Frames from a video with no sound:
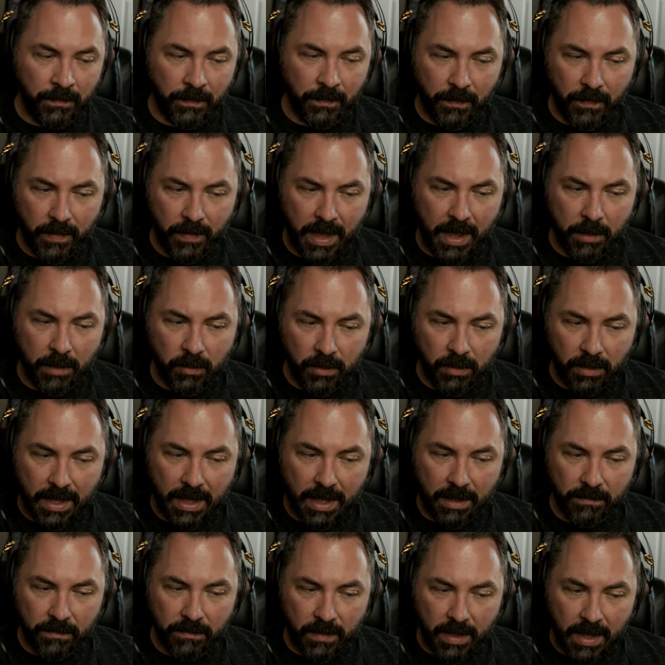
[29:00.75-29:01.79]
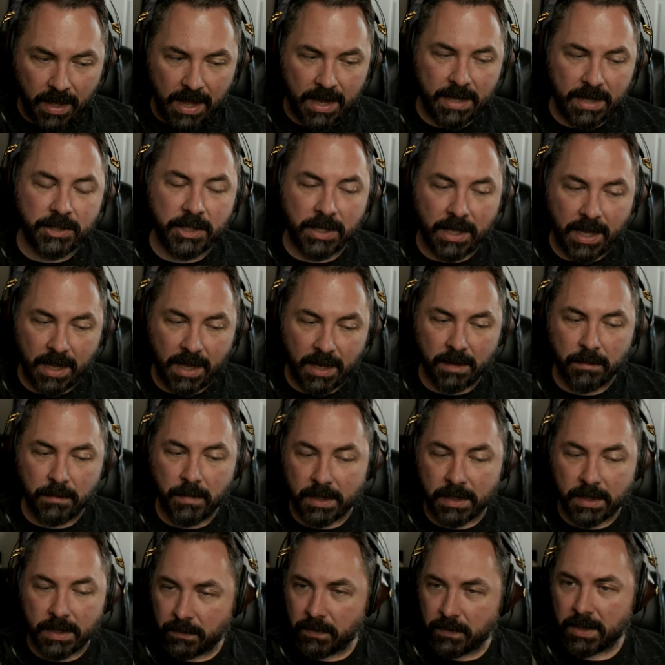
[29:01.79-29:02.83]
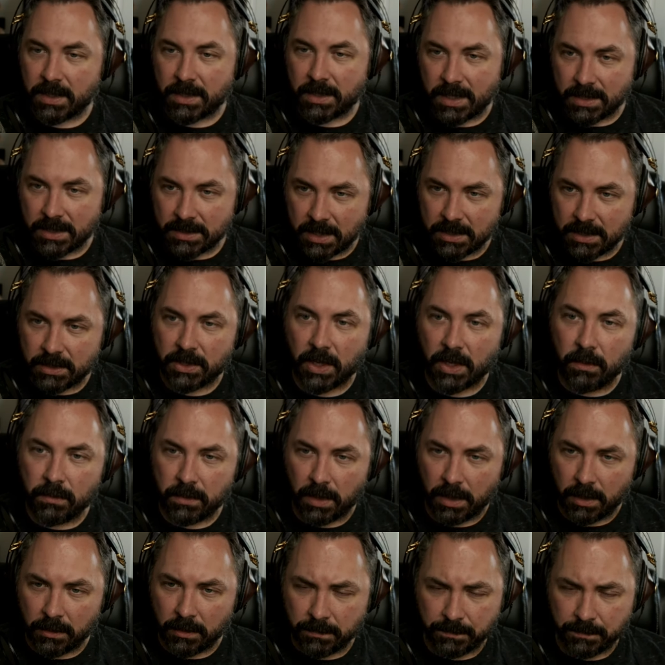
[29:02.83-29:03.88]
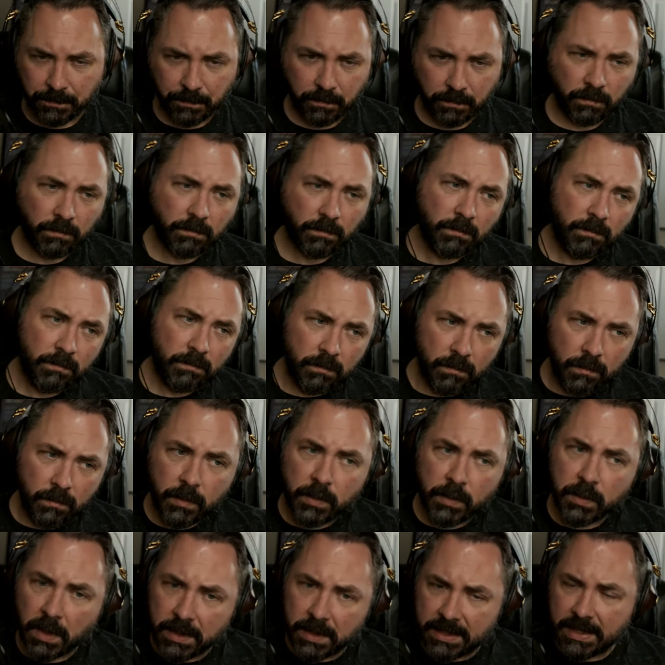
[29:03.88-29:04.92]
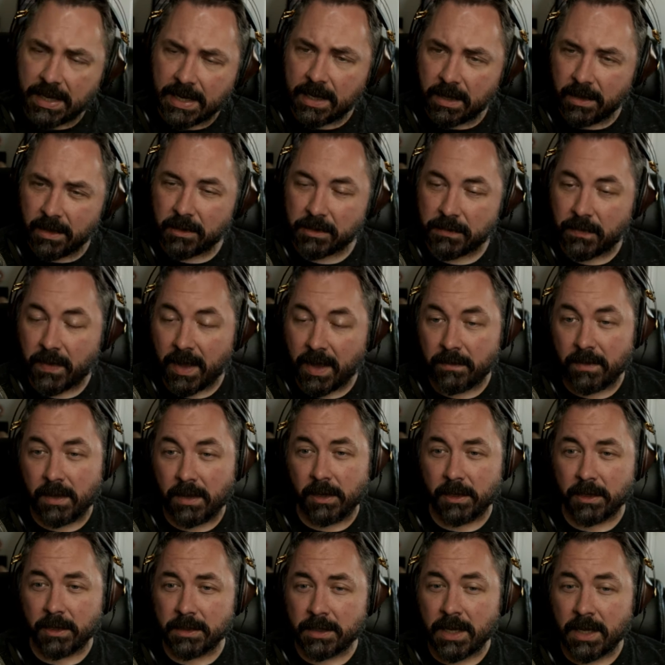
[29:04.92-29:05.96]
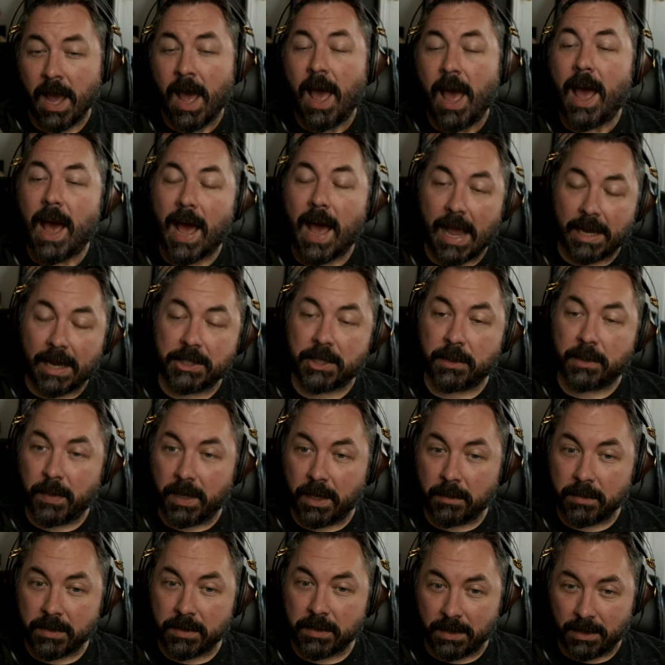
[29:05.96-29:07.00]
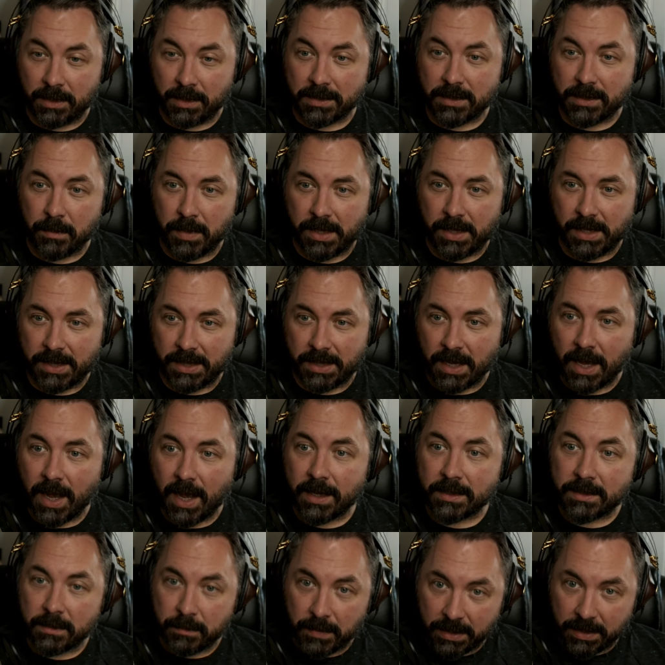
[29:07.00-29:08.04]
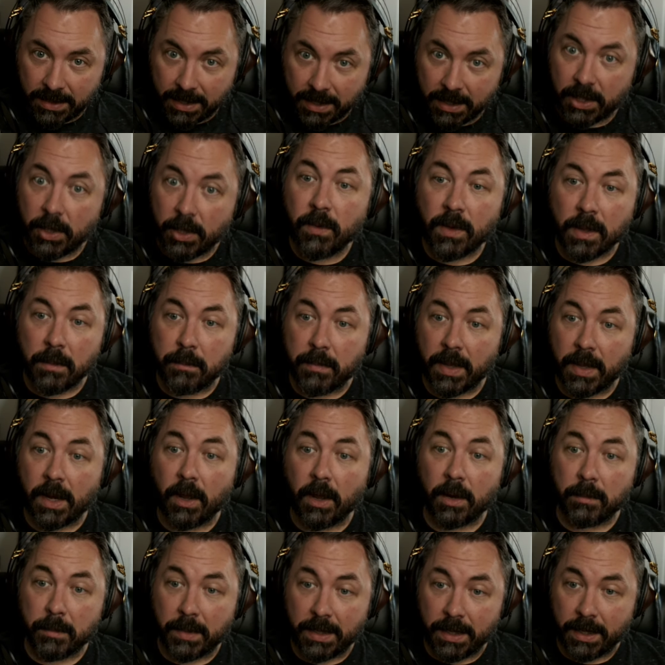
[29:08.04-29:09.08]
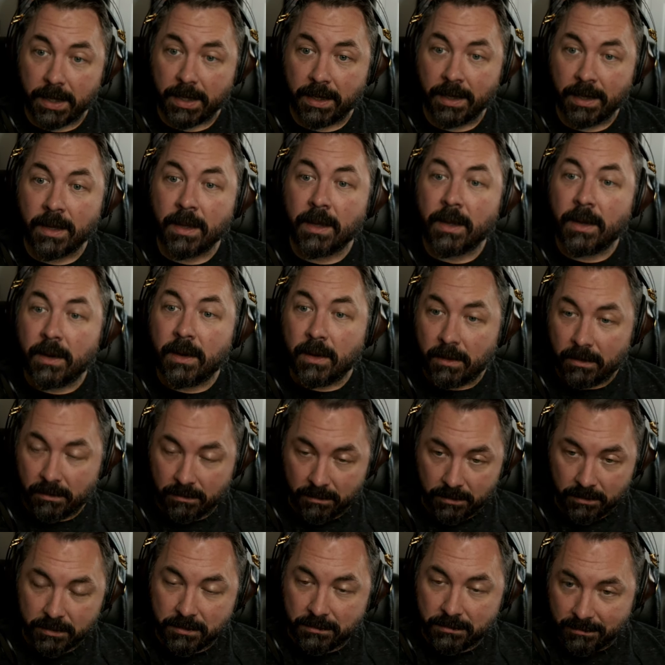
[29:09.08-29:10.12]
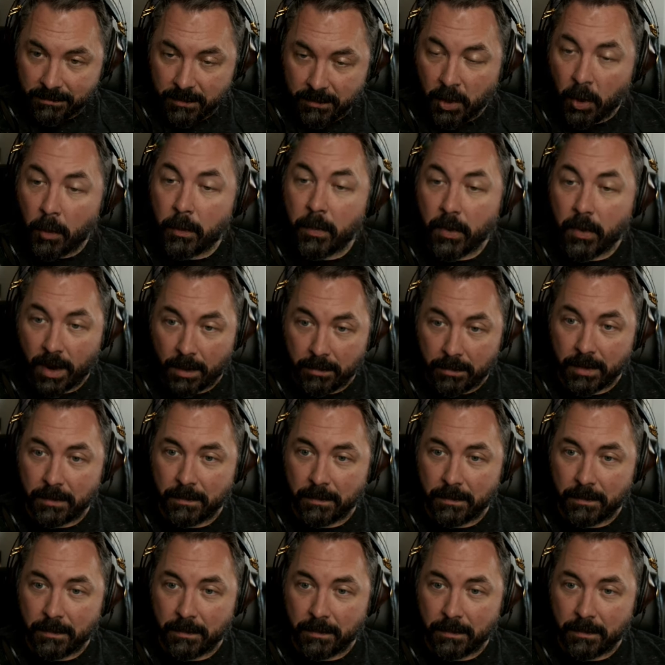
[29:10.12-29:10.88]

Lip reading: I will have educated myself with the things I don't know. So at the end of those 5 years, I should be able to look somebody in the eyes and be like, you can bet on me. No problem.